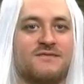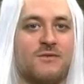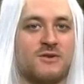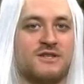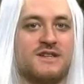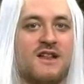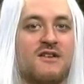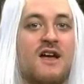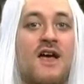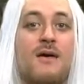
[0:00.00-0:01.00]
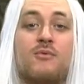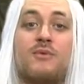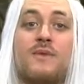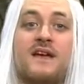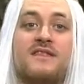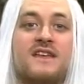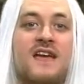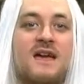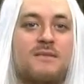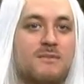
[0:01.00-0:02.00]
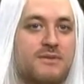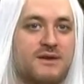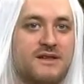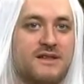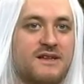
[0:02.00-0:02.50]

fortune teller will make the game completely